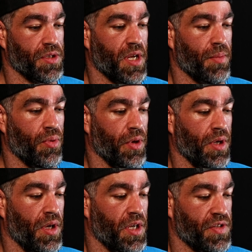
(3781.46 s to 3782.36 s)
standpoint
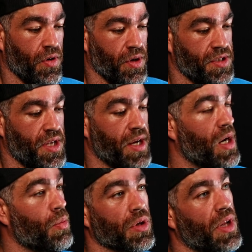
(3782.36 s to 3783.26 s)
as far as taking
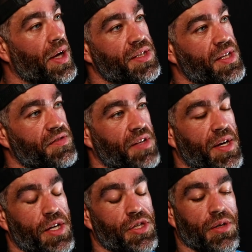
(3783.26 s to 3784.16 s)
on more clients, things of that
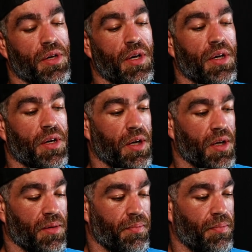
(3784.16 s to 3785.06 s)
nature.
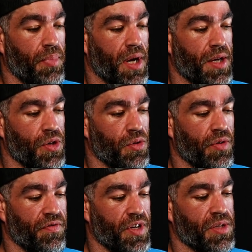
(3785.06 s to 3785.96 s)
But I do
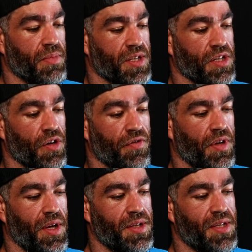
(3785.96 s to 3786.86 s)
envision myself
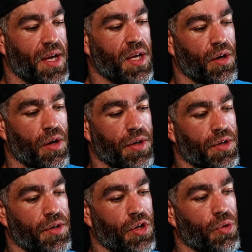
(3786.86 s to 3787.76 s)
taking
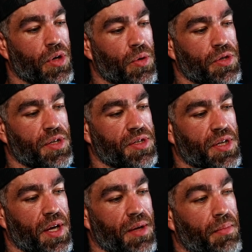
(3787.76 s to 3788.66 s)
on new coaches
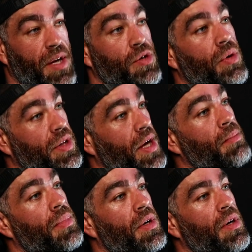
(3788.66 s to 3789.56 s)
and mentoring them.
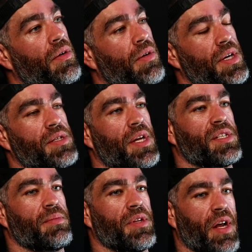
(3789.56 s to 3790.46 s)
Right. So that's
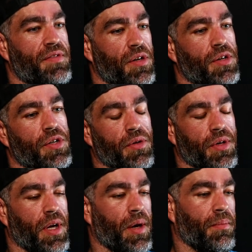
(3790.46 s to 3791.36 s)
something that I've started
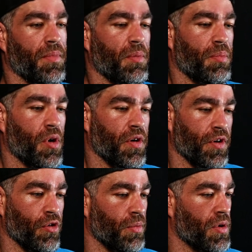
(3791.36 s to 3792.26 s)
doing. I'm a part of a
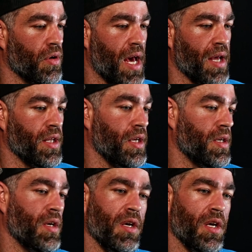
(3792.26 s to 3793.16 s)
group called iLead.
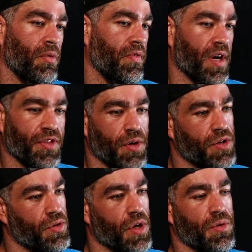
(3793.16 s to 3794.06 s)
We've got
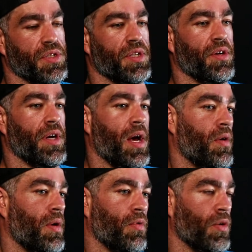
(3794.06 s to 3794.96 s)
32 coaches in there now.
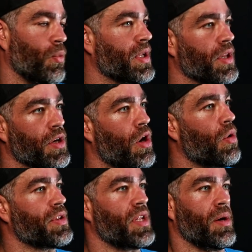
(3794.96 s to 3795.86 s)
I run a weekly call
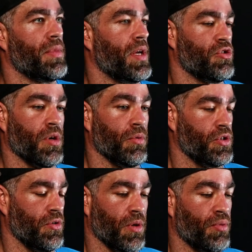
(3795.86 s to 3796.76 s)
with them. They
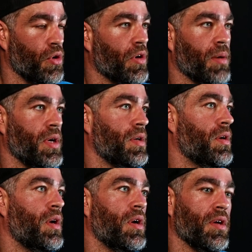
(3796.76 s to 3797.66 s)
troubleshoot their programming,
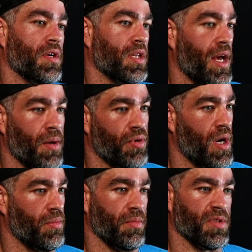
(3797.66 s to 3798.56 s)
client
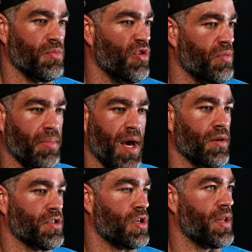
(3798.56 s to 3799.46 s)
problems, movement
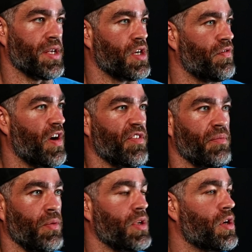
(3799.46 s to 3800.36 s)
patterns, all that stuff off of
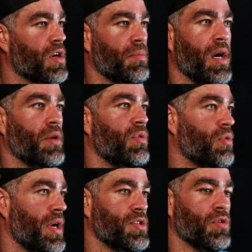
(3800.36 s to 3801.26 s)
me. We talk about it. We
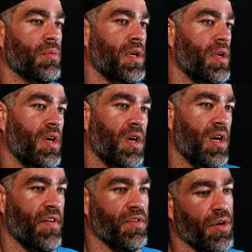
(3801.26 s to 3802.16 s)
brainstorm it.
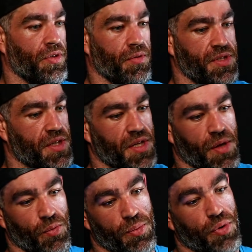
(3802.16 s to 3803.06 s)
I've gone through a
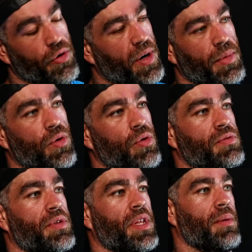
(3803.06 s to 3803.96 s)
16-week programming course
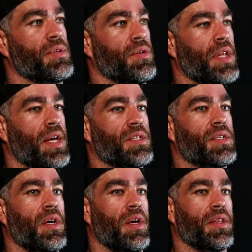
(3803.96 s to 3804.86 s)
with them. So that's
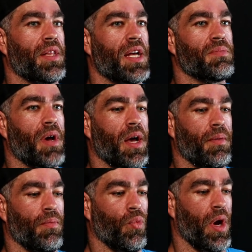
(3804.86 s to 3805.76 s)
my
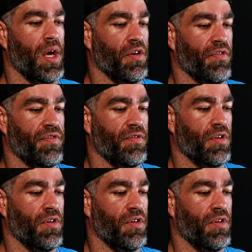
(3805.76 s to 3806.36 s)
way of